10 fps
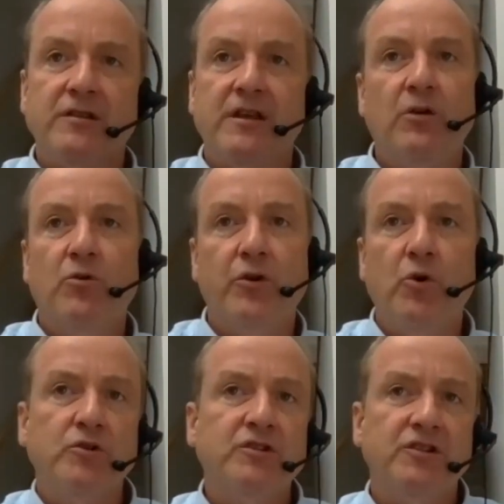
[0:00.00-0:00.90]
So the
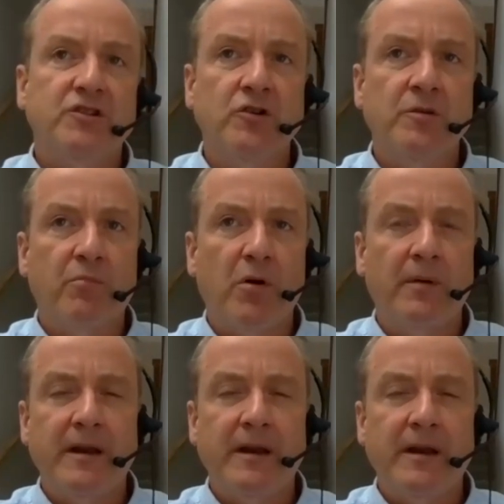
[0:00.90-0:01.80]
auditors couldn't
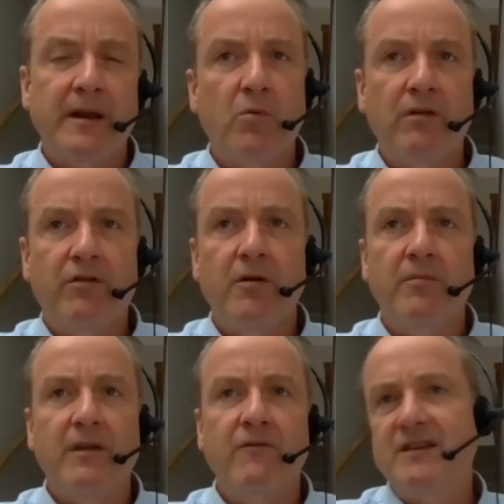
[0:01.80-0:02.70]
properly grapple with
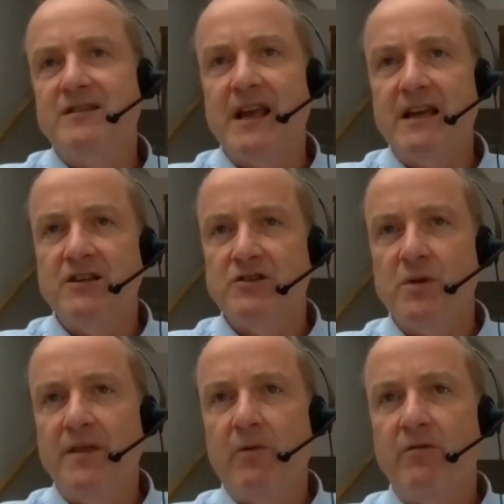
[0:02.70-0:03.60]
them. The investigators,
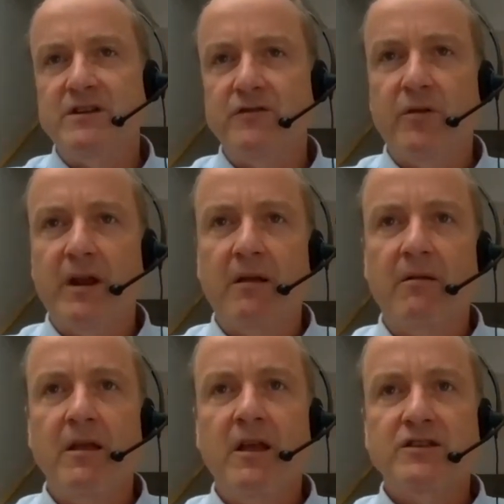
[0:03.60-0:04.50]
when they were interviewing
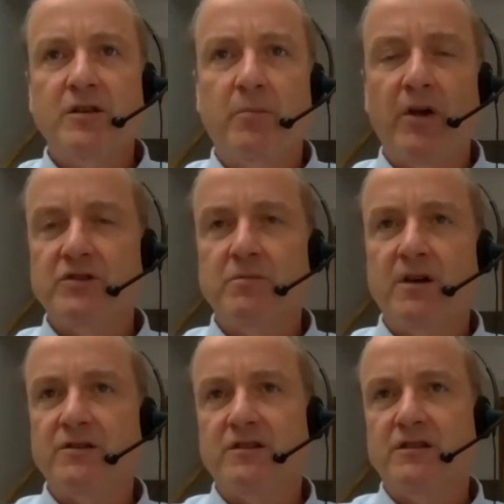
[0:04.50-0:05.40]

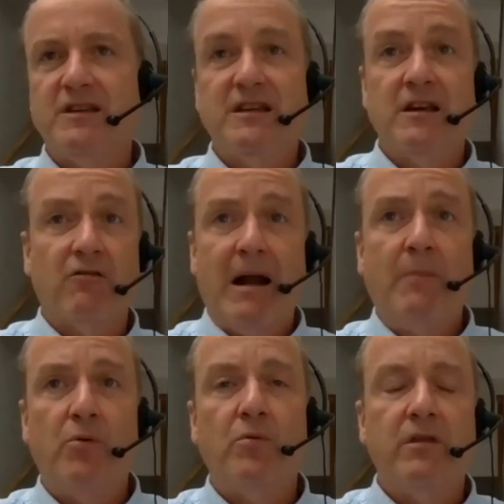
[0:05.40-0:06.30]
sub-postmasters, didn't
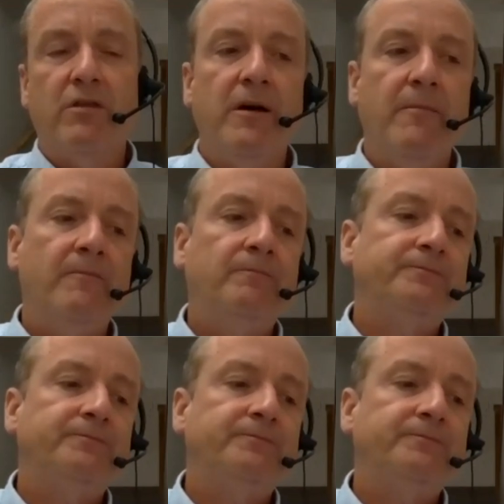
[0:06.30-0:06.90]
grapple with them.